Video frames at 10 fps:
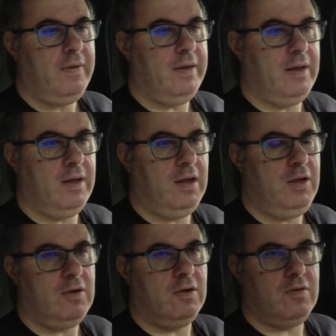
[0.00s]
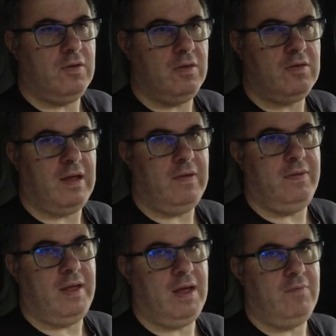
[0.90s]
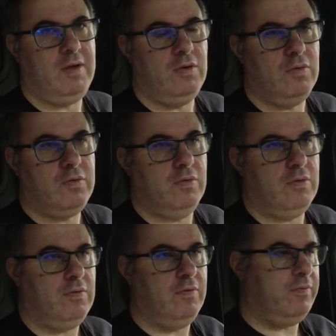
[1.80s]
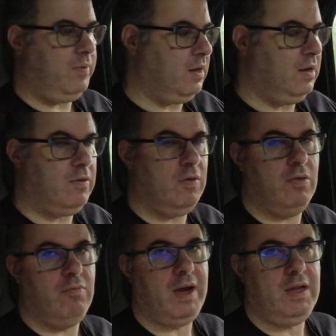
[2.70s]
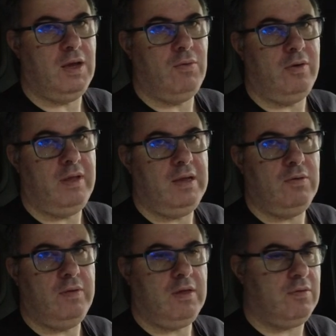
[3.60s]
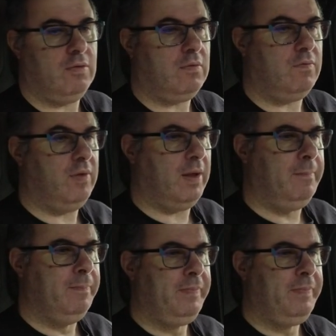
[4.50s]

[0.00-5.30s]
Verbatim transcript: And you got a sat nav, and you all sorts of, you can listen to the radio on it and all this sort of thing.